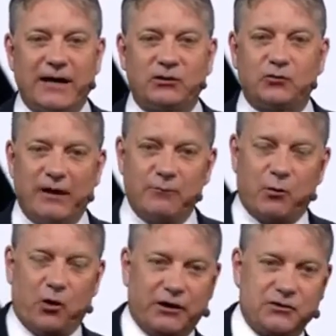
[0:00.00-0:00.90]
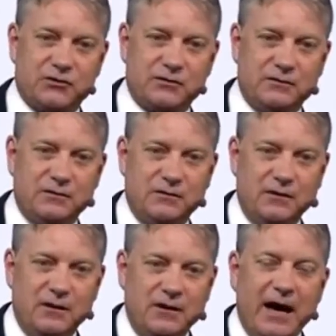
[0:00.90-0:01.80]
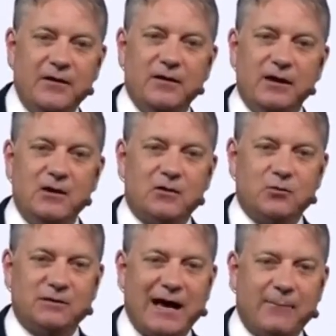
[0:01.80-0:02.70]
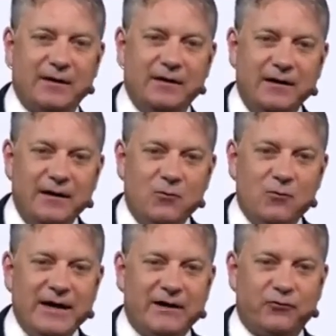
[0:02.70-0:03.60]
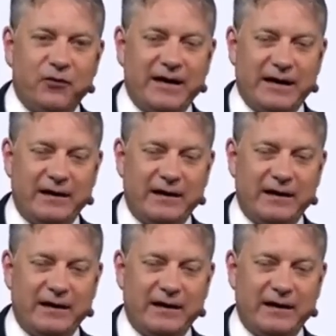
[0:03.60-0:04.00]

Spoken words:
12 points. And look what's happened week 3,